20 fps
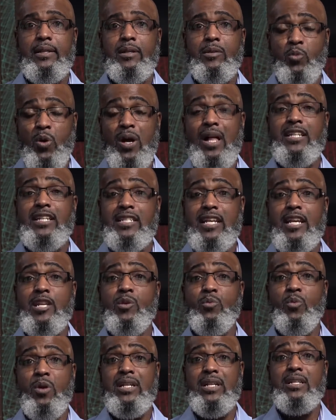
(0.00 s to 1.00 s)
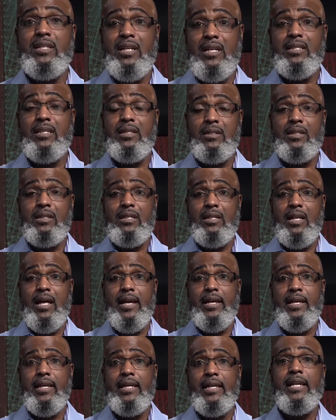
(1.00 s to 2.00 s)
Well, I'll tell you what it doesn't look
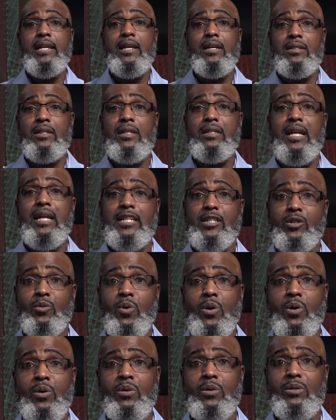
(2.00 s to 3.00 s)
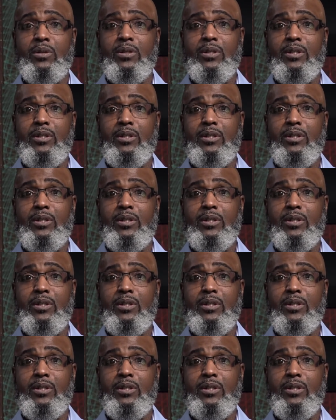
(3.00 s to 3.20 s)
like. It doesn't look like the world.